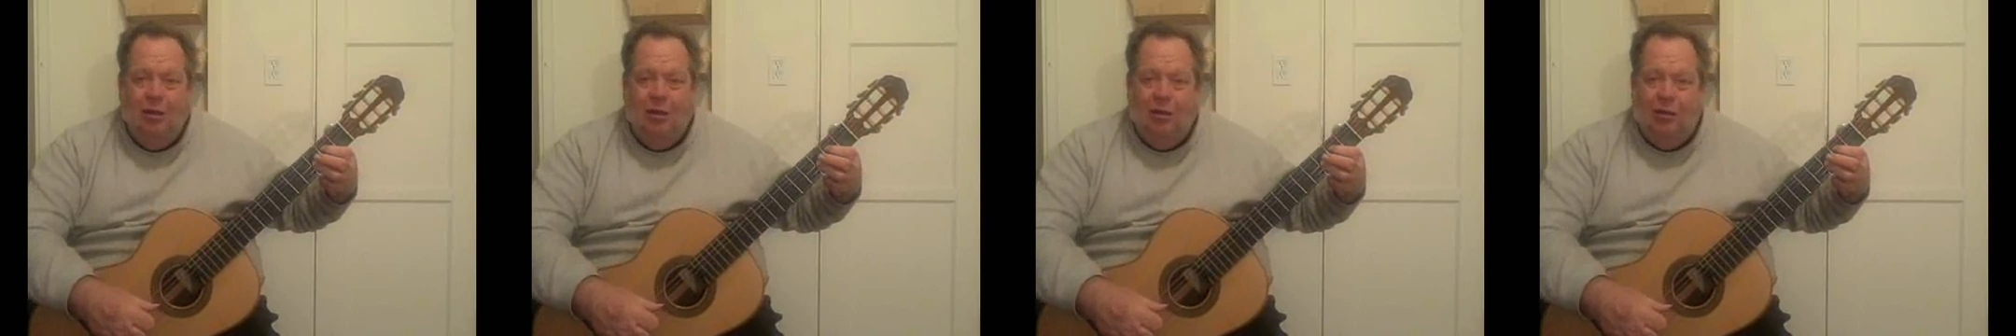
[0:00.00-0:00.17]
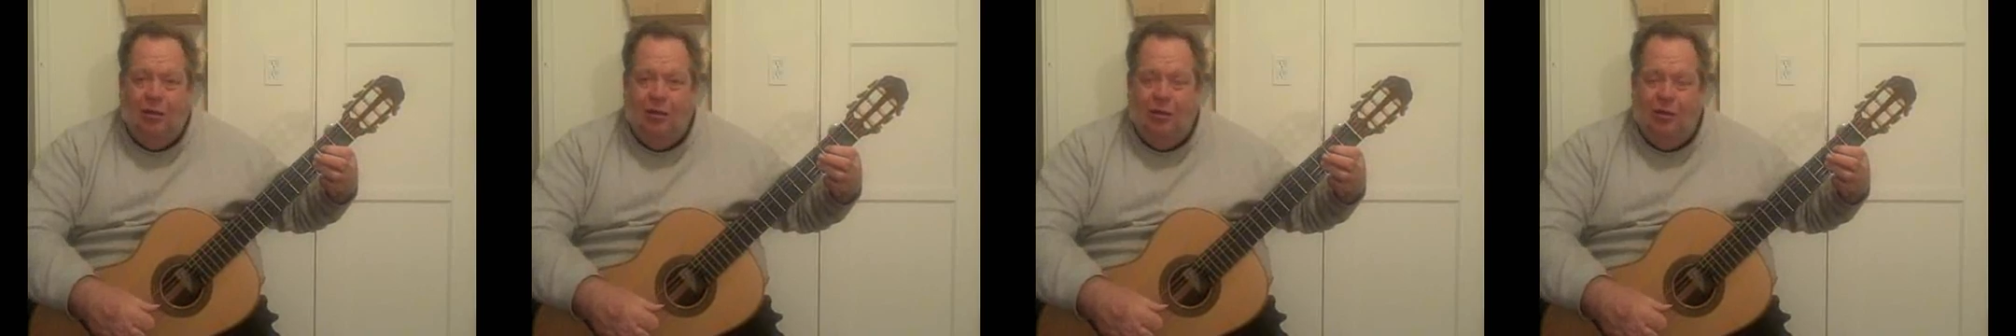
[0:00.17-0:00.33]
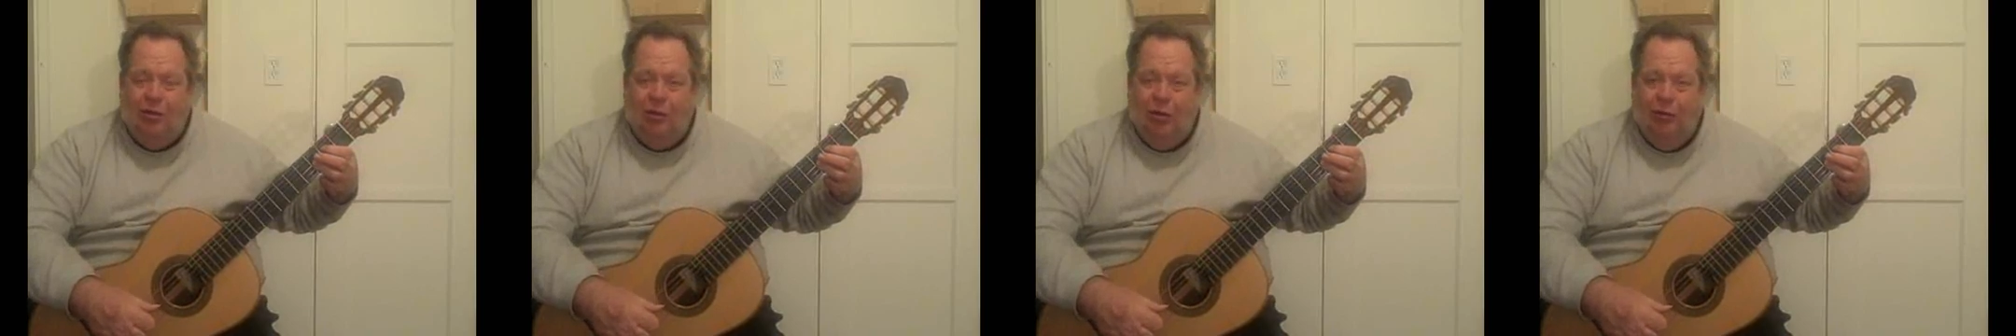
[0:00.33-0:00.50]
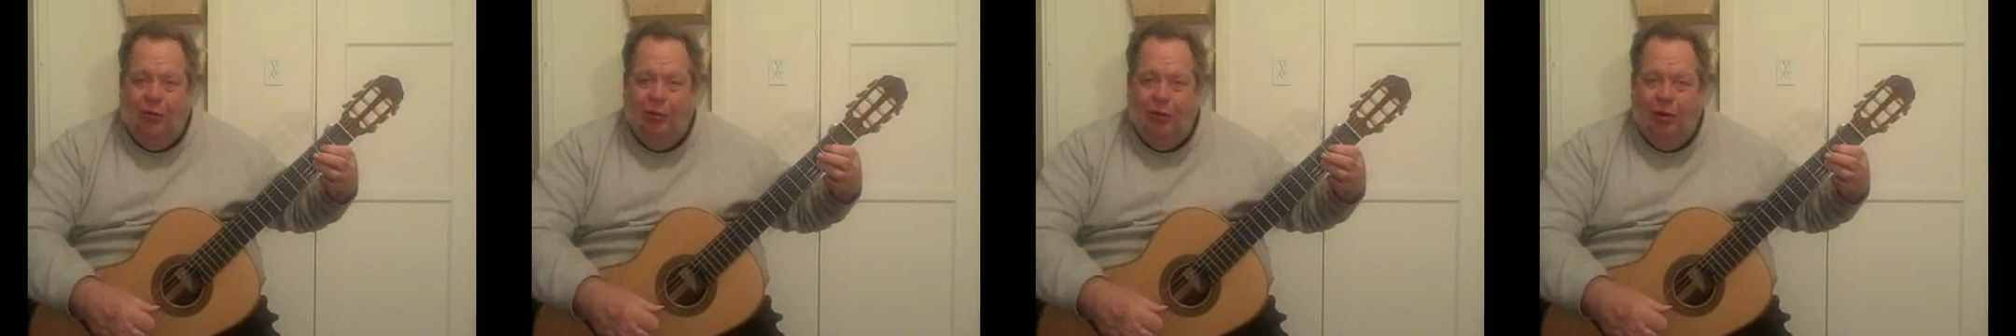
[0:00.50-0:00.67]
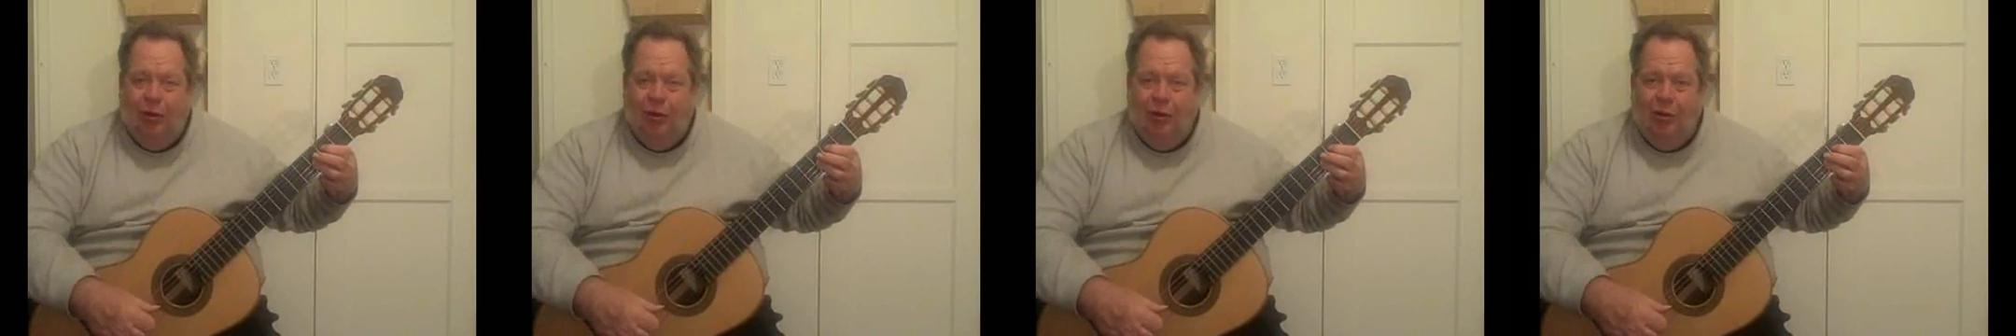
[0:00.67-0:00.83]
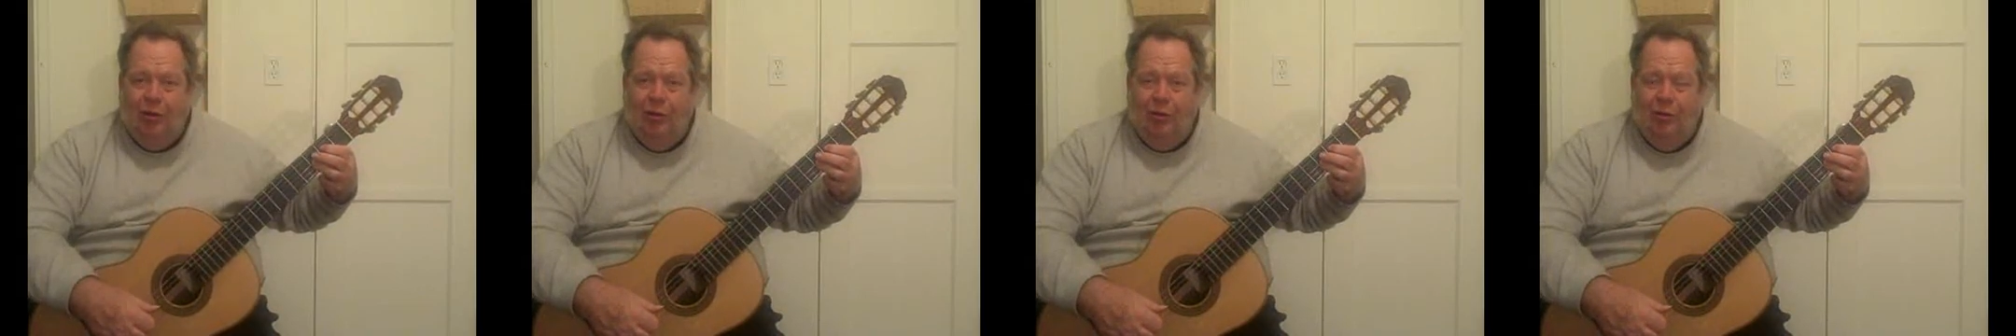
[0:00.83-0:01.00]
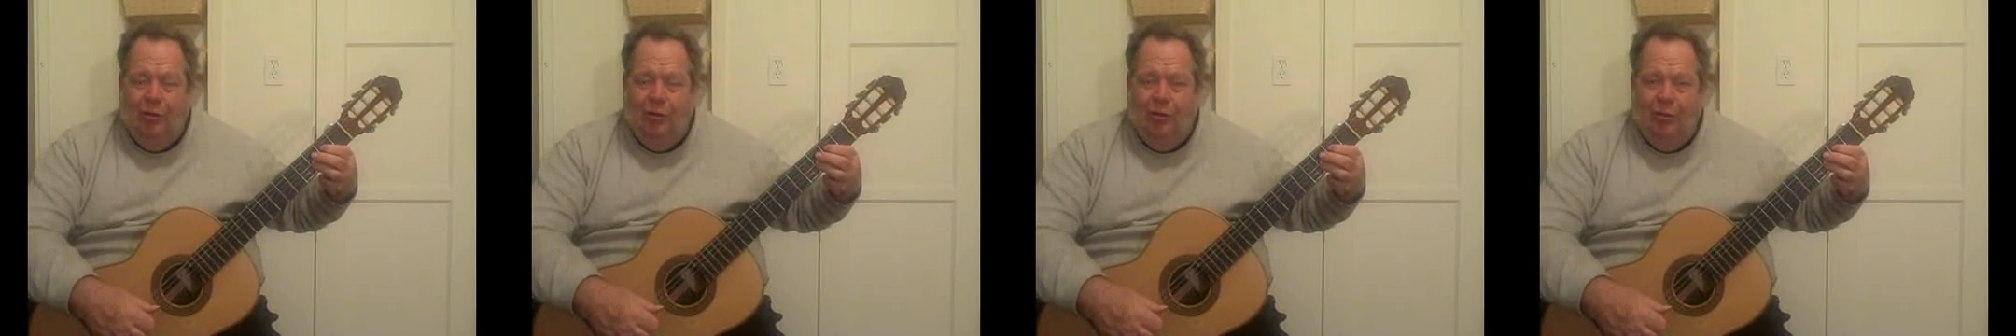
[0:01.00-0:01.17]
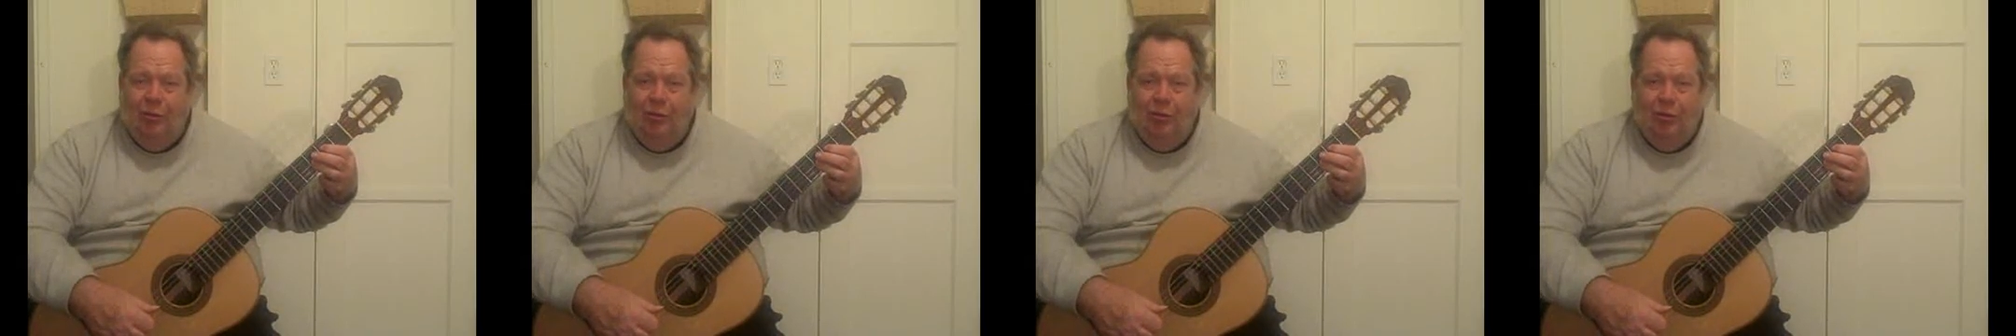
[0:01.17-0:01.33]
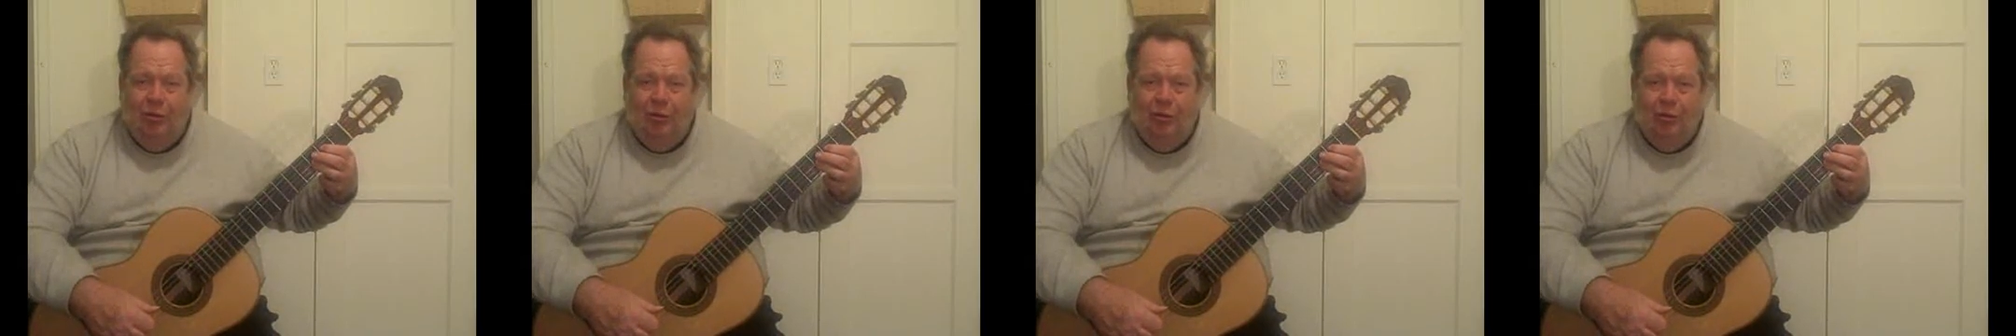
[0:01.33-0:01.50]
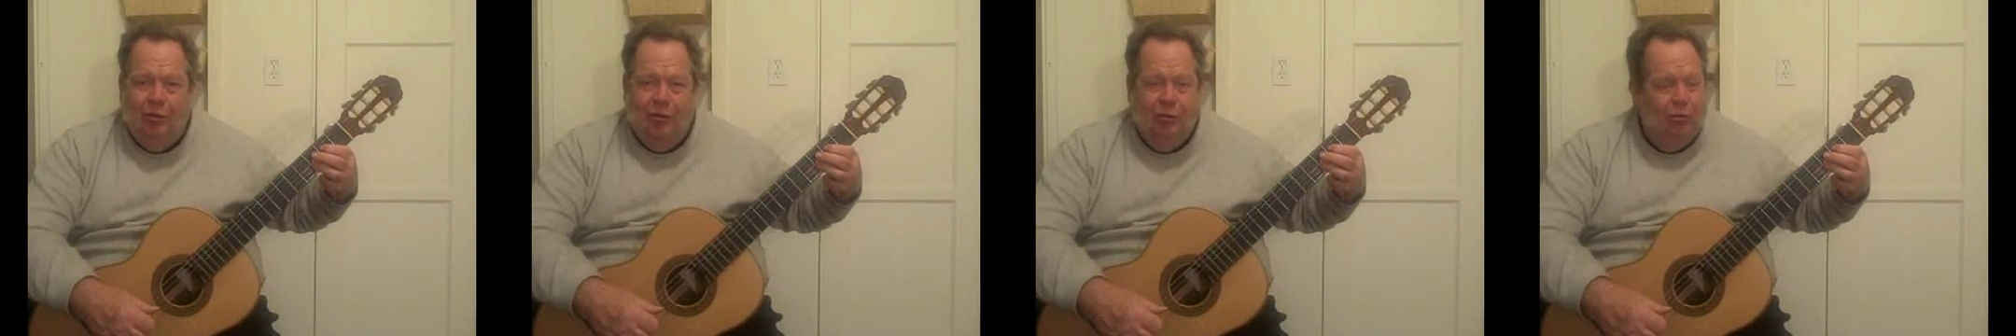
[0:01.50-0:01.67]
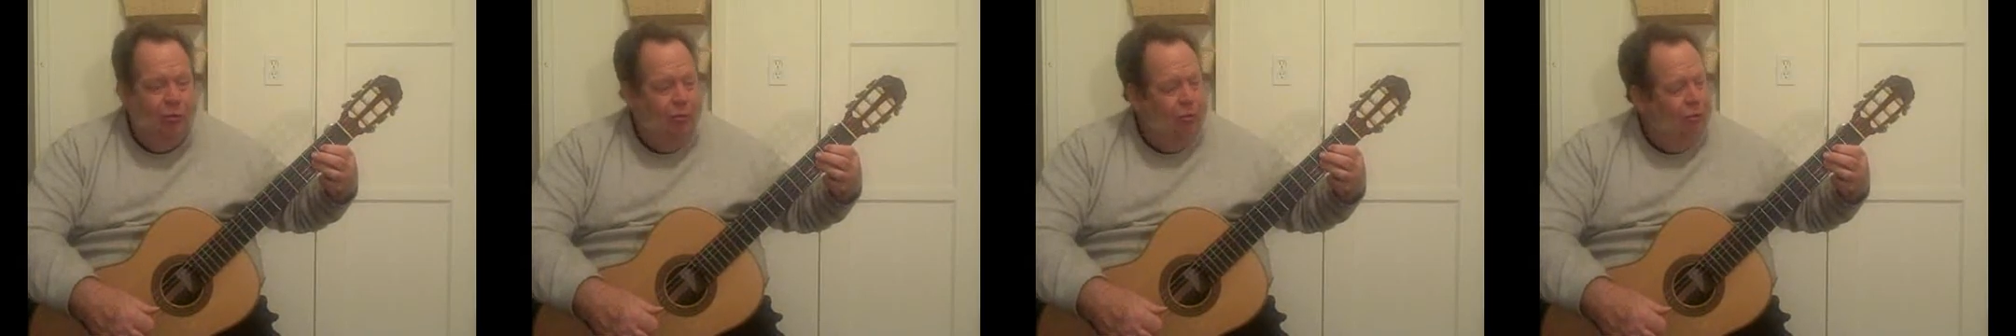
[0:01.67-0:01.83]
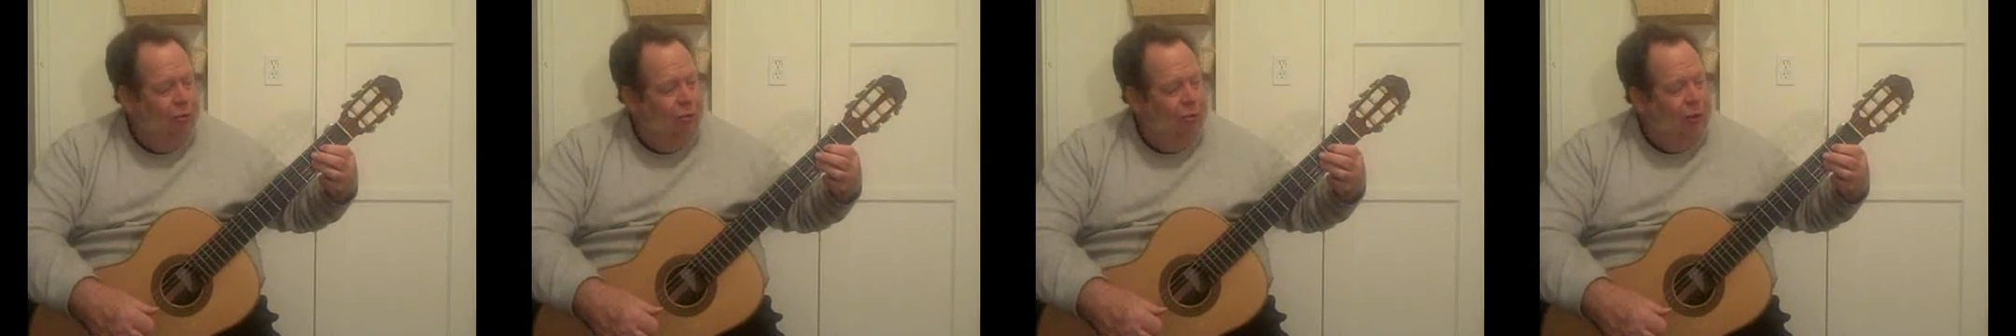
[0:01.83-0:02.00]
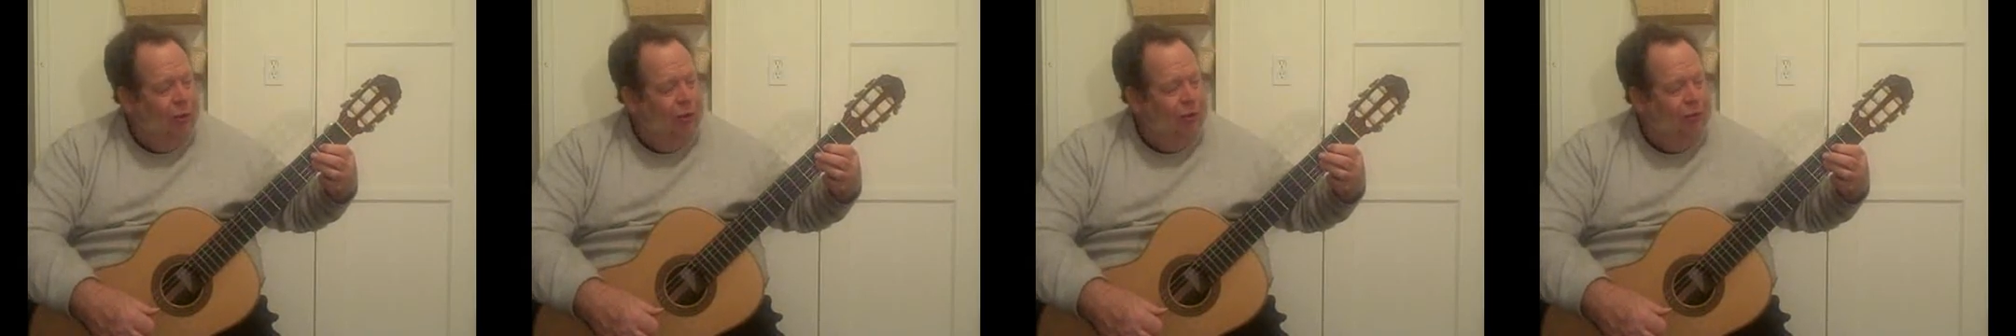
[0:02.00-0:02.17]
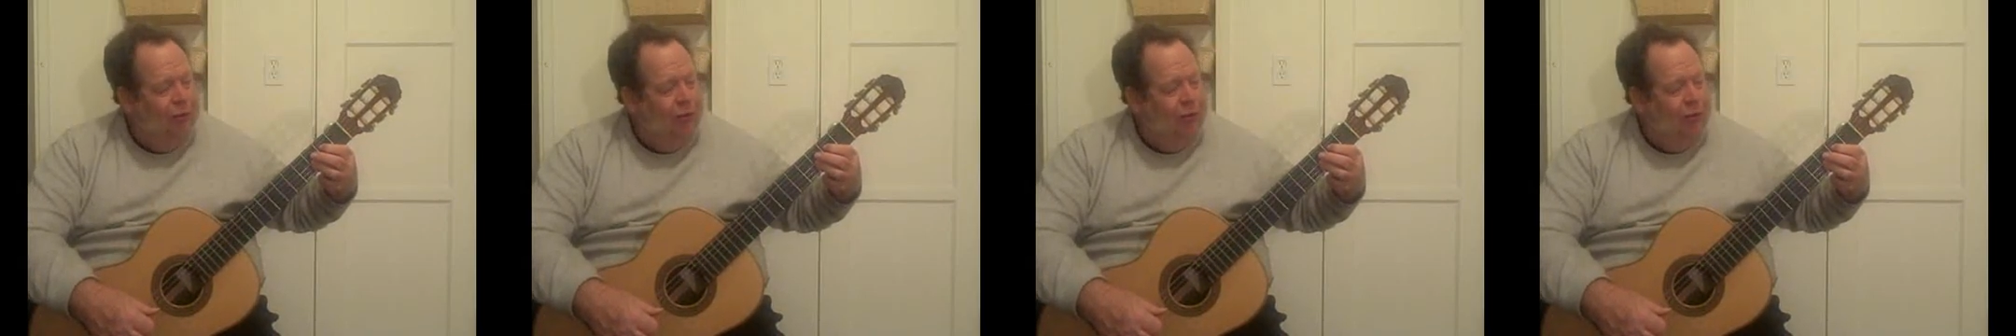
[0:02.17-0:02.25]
This is over 1